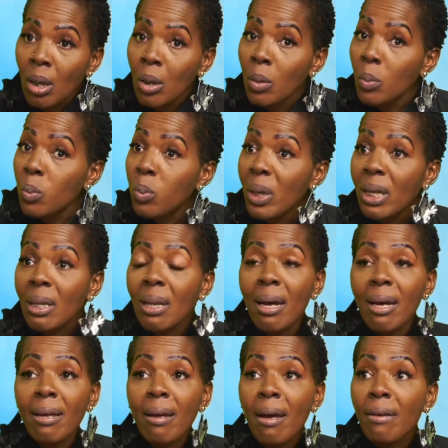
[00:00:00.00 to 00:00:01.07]
Well,
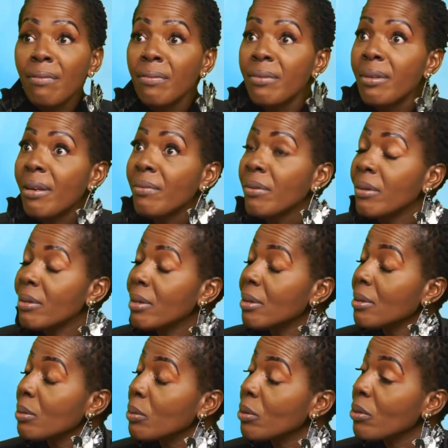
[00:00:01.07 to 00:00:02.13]
I've never,
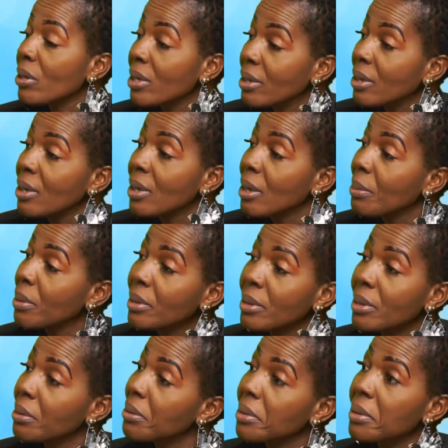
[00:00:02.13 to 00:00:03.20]
the crazy thing about it, I
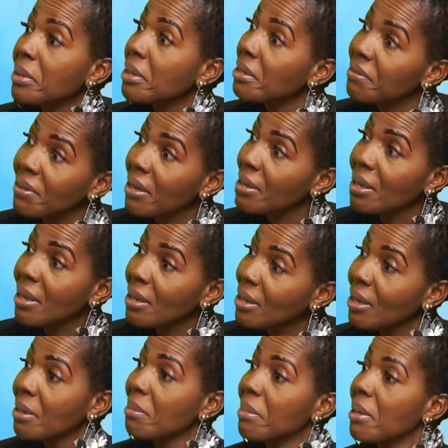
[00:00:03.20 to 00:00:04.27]
was never athletic.
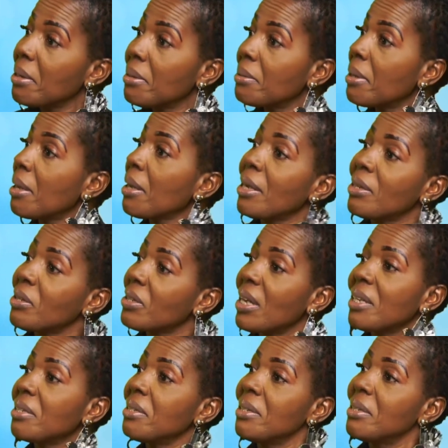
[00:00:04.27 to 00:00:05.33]
I just had
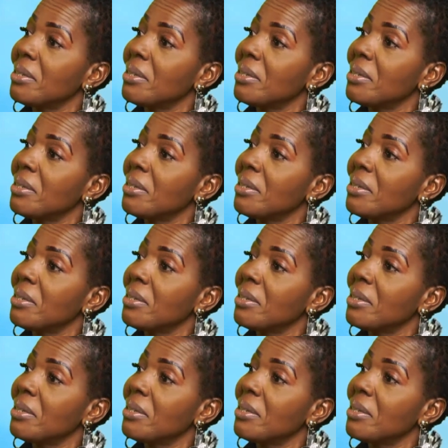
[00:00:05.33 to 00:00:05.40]
these